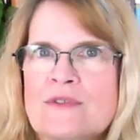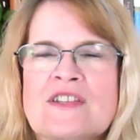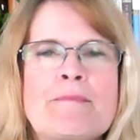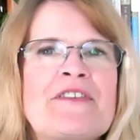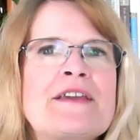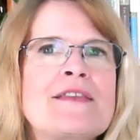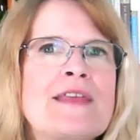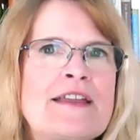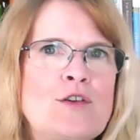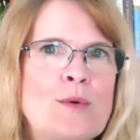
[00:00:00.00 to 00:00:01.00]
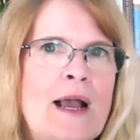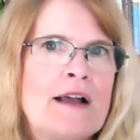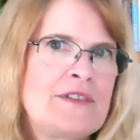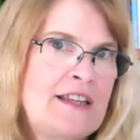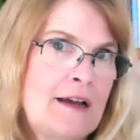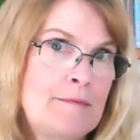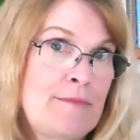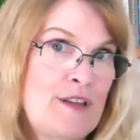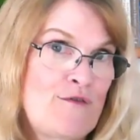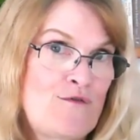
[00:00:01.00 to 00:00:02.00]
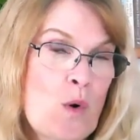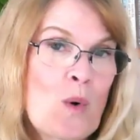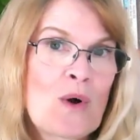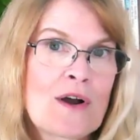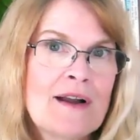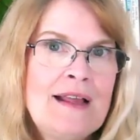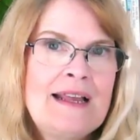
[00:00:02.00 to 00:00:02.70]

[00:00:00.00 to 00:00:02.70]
something that you have done before,